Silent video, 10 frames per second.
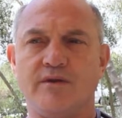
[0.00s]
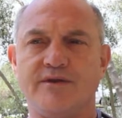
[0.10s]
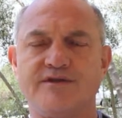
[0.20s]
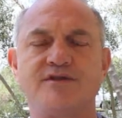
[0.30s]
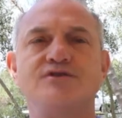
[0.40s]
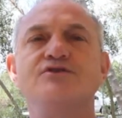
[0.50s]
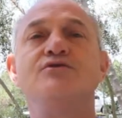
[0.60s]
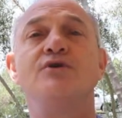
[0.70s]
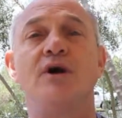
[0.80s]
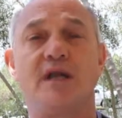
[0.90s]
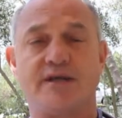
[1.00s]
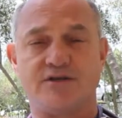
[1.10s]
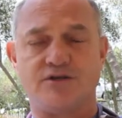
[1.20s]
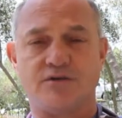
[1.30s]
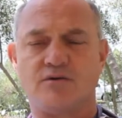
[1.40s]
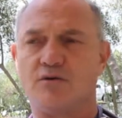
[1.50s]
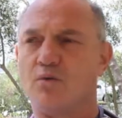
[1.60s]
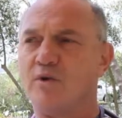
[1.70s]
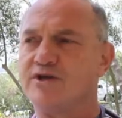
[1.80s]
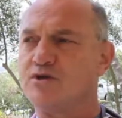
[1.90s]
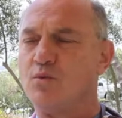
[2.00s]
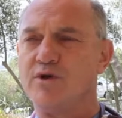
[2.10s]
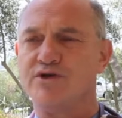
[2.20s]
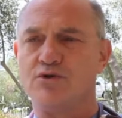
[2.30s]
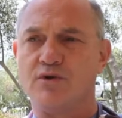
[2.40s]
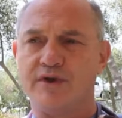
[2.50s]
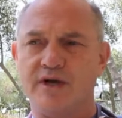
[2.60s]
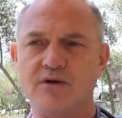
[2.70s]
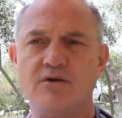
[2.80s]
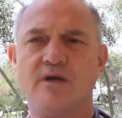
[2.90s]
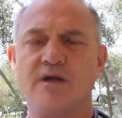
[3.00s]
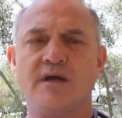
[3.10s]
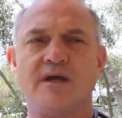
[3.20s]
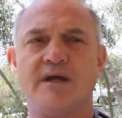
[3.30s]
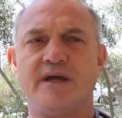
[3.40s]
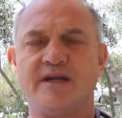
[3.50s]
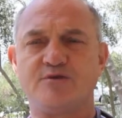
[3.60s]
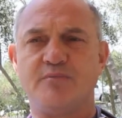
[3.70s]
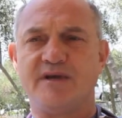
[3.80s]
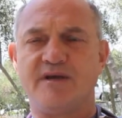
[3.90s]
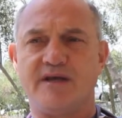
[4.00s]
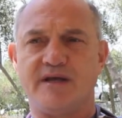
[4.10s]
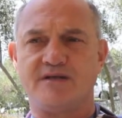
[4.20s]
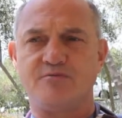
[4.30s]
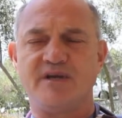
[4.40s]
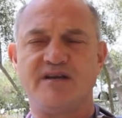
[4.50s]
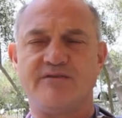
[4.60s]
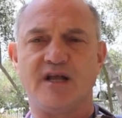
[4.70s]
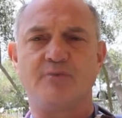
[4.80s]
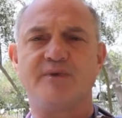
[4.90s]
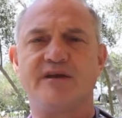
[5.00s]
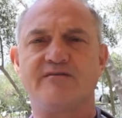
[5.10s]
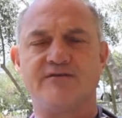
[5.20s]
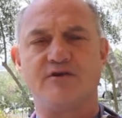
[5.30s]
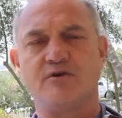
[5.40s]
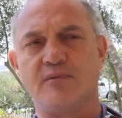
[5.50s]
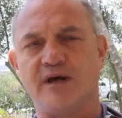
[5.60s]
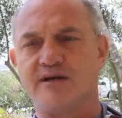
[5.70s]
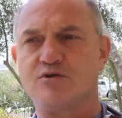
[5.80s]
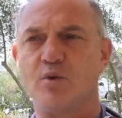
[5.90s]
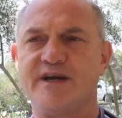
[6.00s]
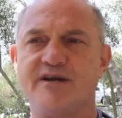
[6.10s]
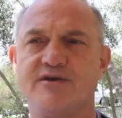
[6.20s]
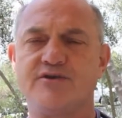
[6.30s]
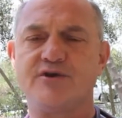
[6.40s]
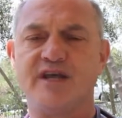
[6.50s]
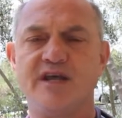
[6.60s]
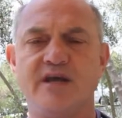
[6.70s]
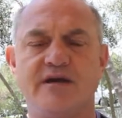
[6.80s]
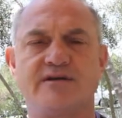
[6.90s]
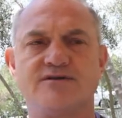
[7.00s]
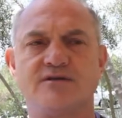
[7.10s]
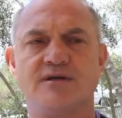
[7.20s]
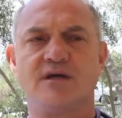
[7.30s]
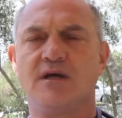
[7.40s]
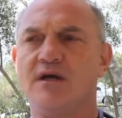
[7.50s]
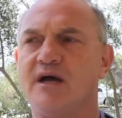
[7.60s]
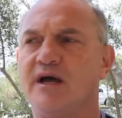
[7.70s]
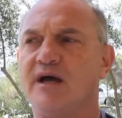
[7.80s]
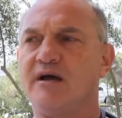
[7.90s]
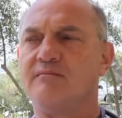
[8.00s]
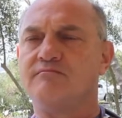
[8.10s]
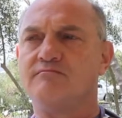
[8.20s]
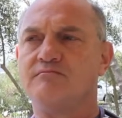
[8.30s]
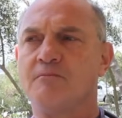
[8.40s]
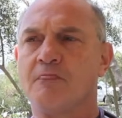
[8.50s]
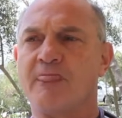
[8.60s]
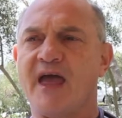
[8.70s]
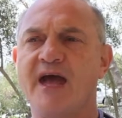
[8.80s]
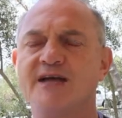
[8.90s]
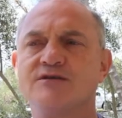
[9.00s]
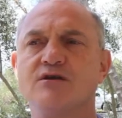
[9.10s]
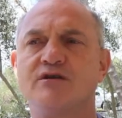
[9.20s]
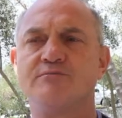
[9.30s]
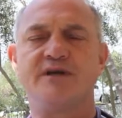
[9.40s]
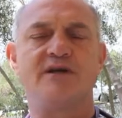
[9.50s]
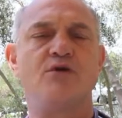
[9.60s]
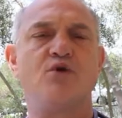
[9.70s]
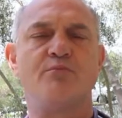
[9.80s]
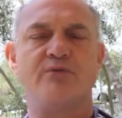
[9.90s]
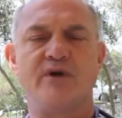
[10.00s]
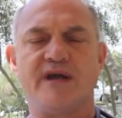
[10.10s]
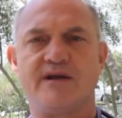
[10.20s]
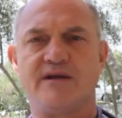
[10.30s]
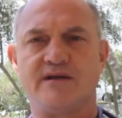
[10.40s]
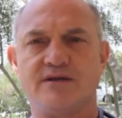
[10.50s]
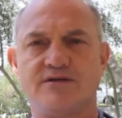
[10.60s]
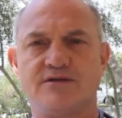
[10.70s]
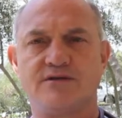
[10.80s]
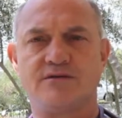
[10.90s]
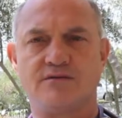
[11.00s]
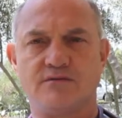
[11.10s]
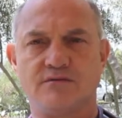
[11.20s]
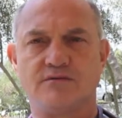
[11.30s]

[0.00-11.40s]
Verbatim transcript: this is new knowledge, which which although it's been it's been developing for about 20 to 30 years. Um, has not been incorporated into